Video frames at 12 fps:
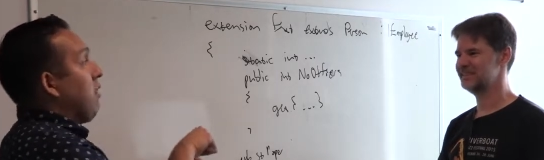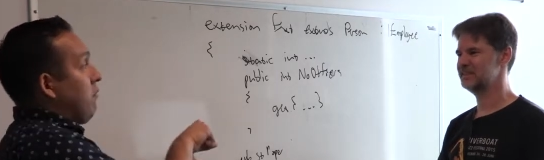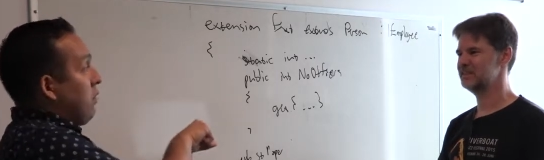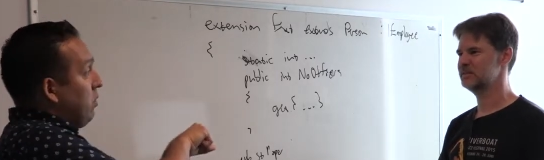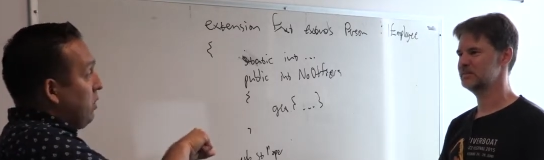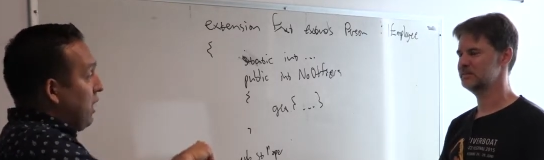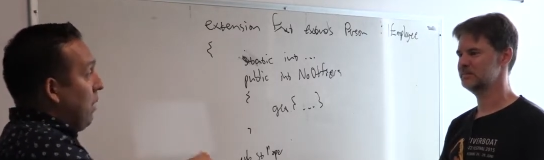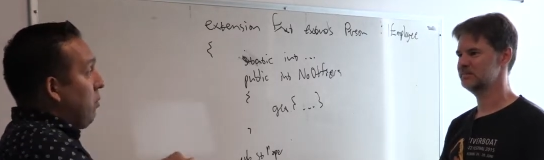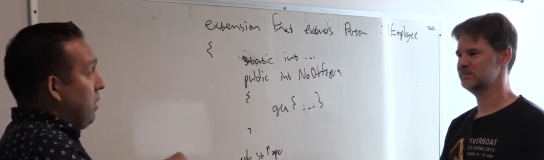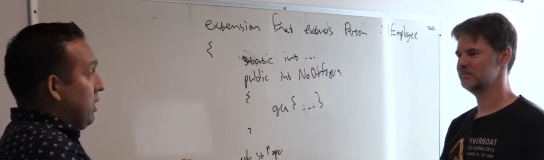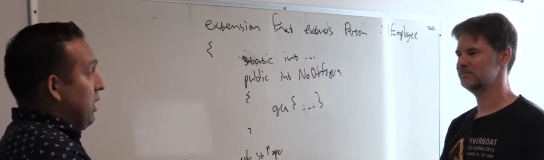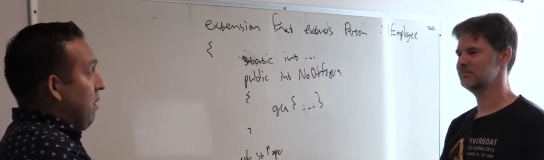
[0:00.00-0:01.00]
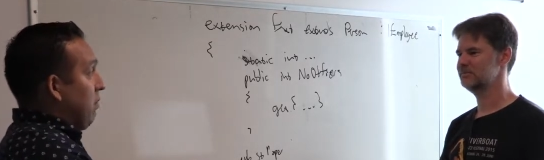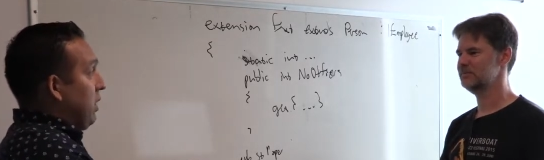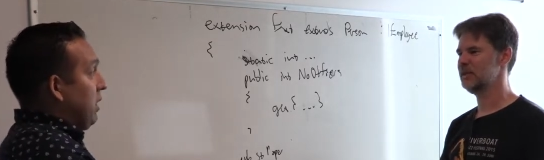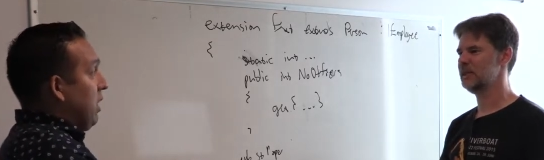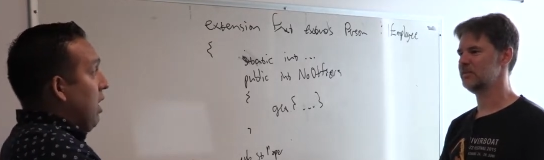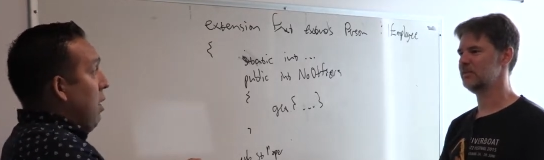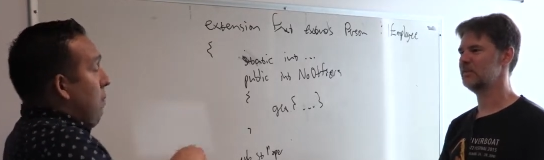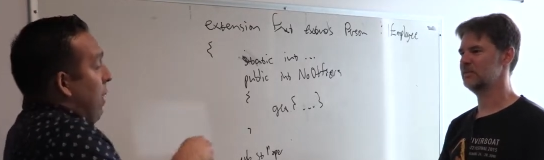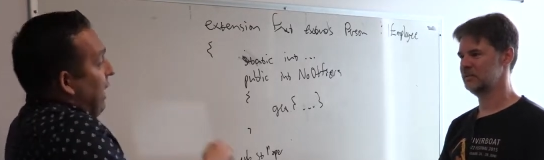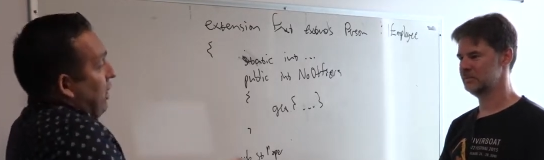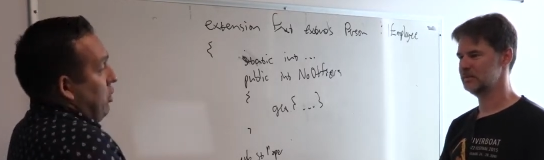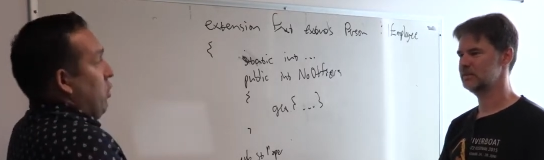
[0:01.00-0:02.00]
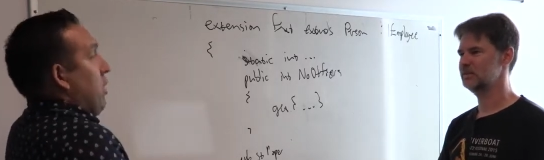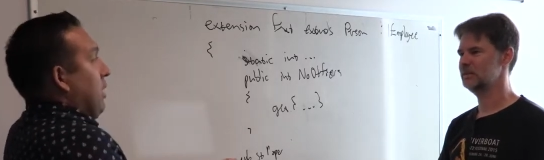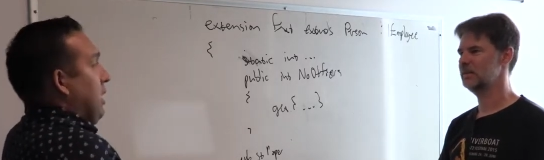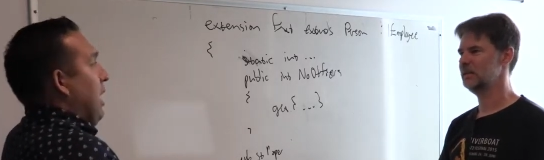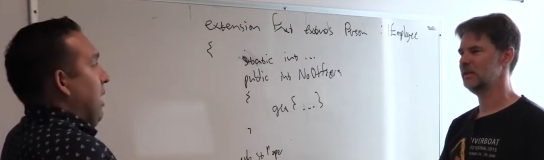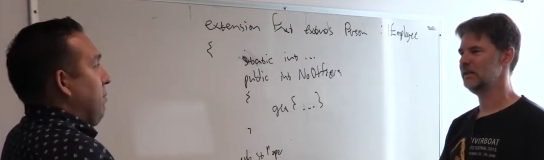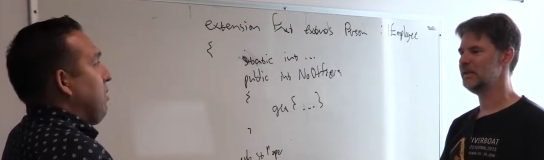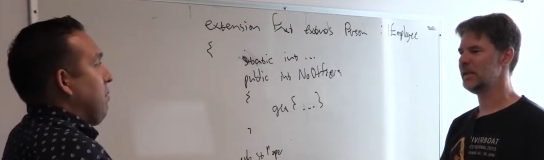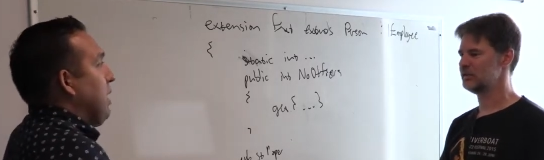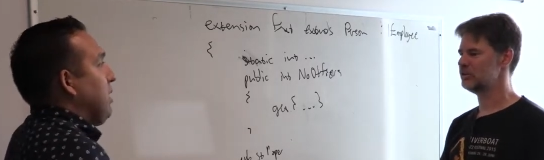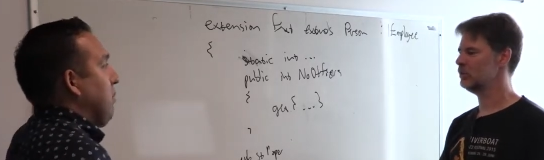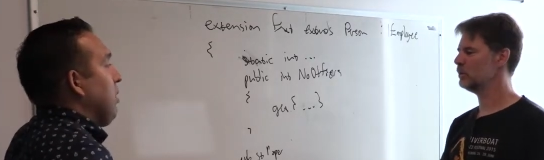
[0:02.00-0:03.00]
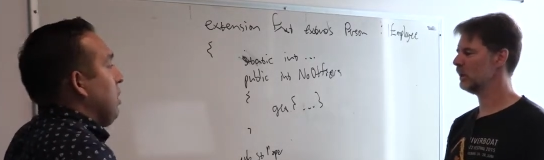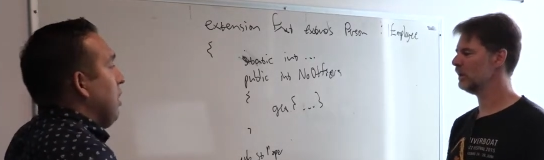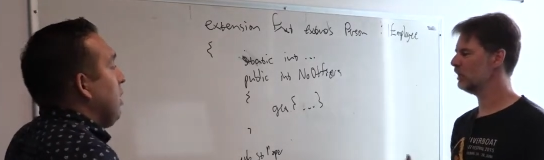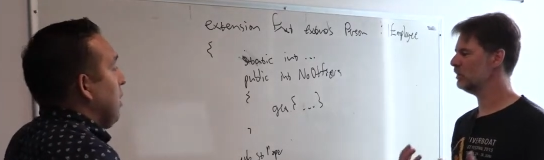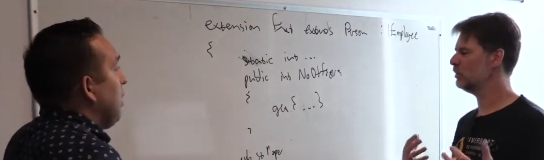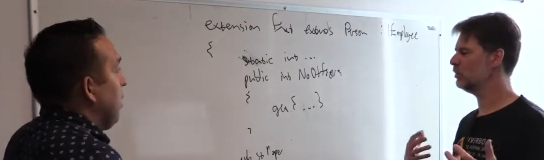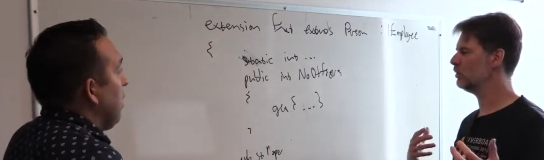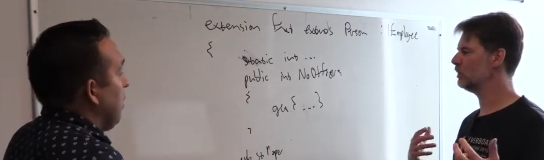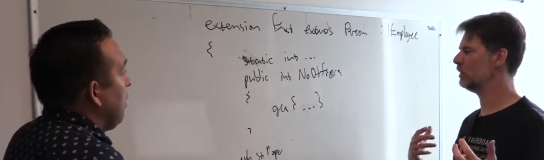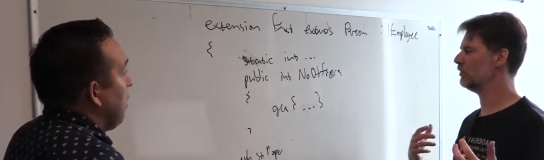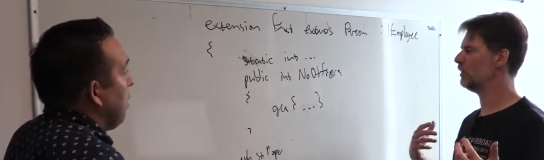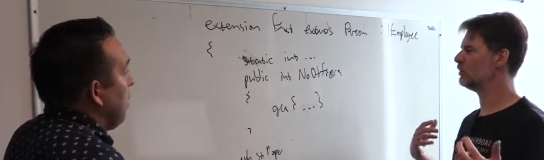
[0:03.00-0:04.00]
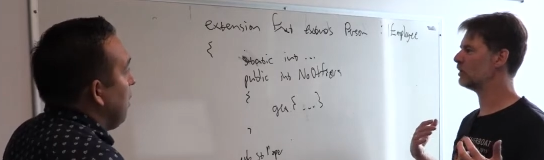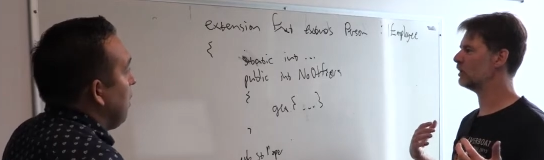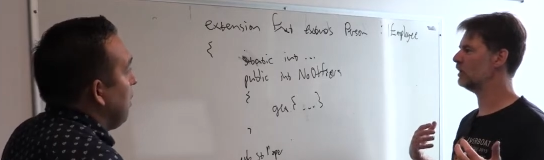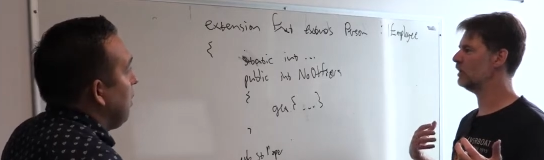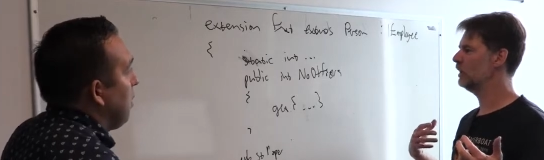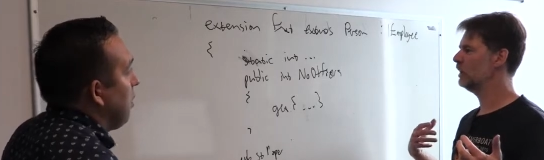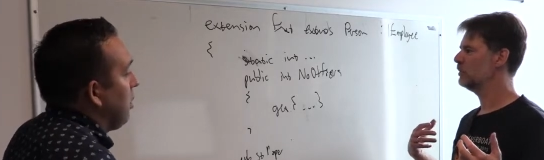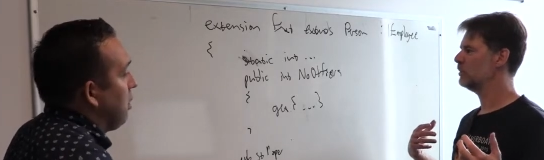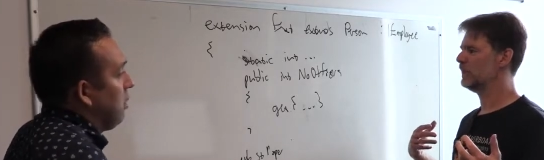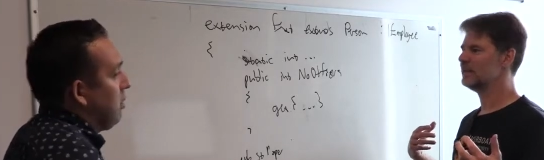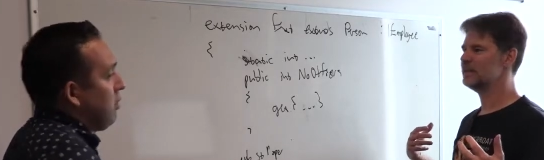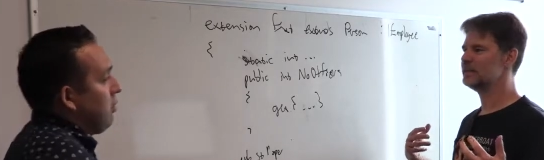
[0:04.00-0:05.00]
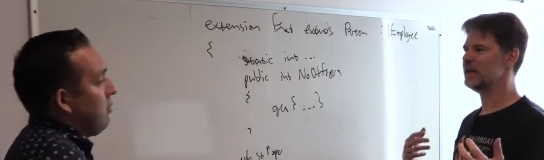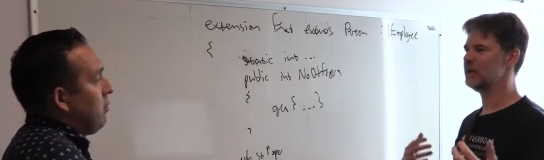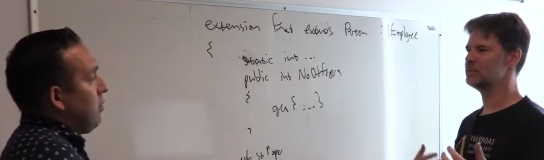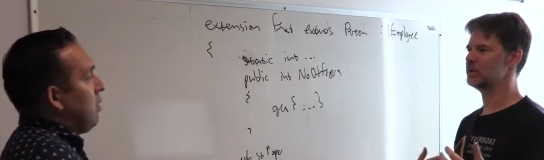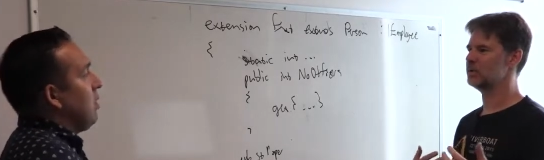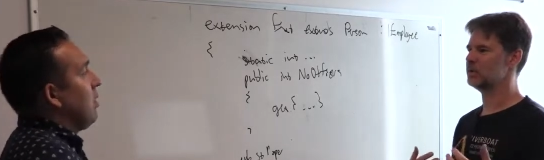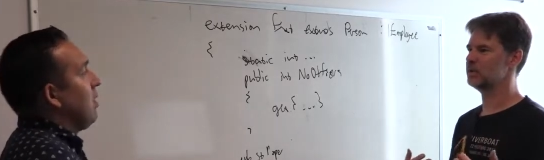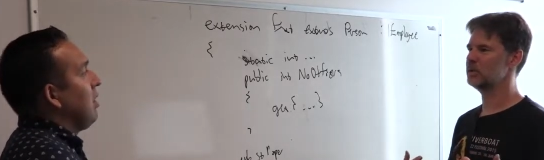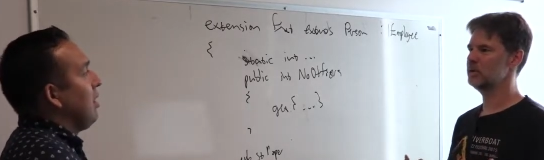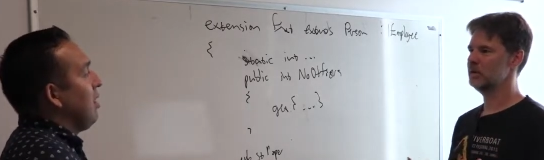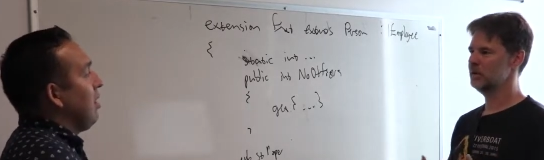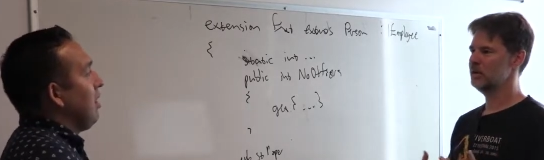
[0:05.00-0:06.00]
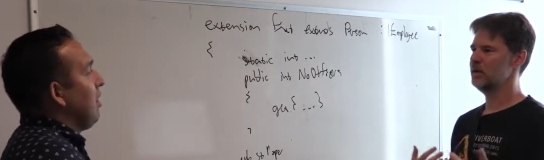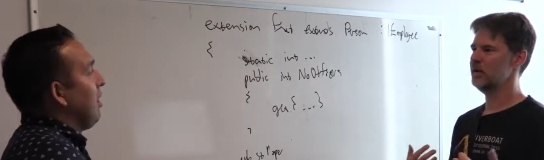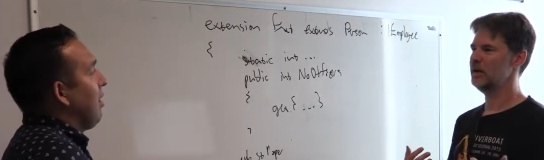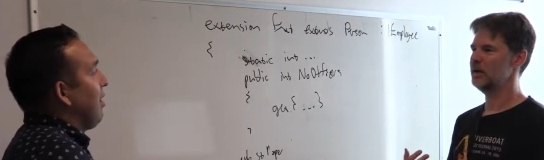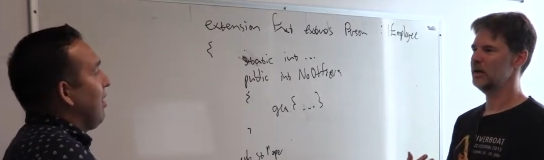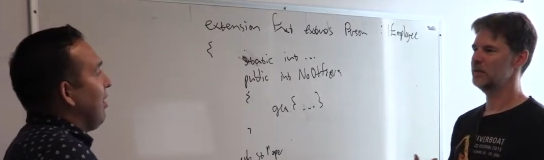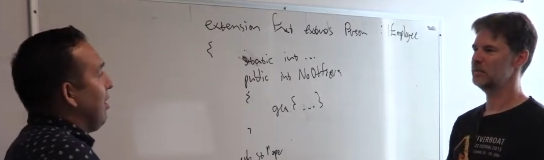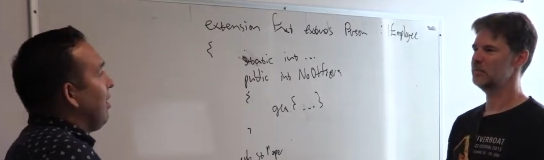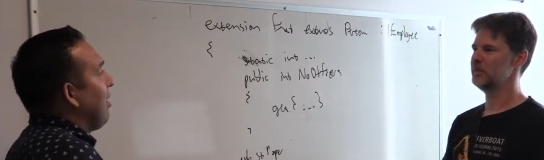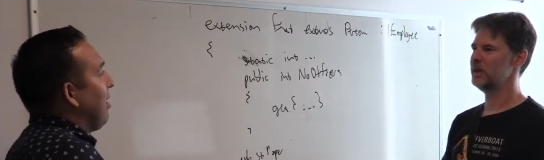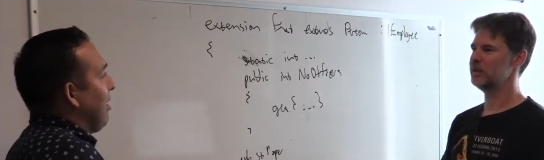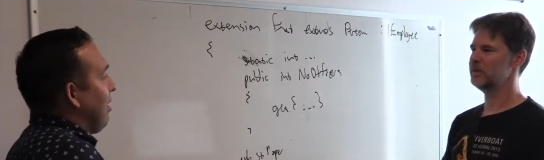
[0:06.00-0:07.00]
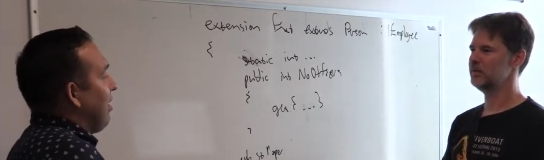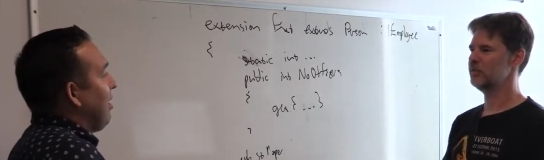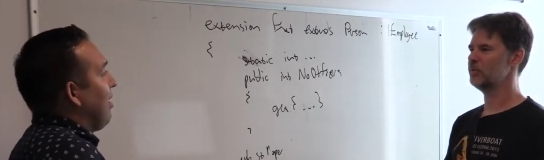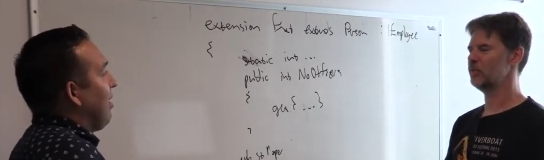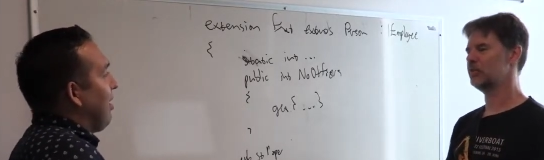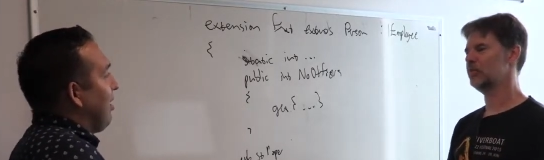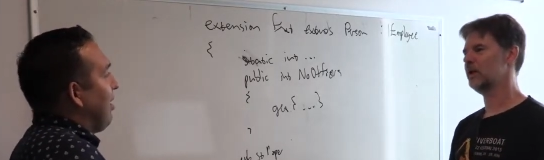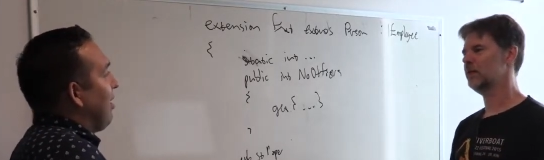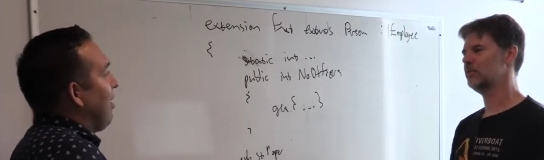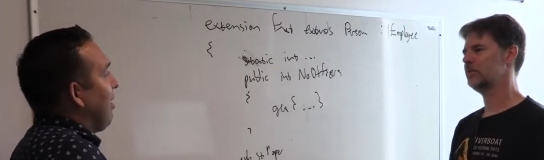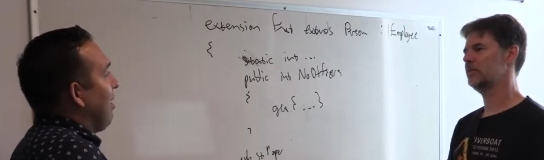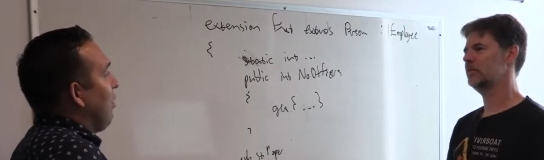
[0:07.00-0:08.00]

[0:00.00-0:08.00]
Speaker 1: of two separate assemblies yes. by controlling
Speaker 2: the types. Yes, you can you you can essentially make an adapter um, mechanism through this.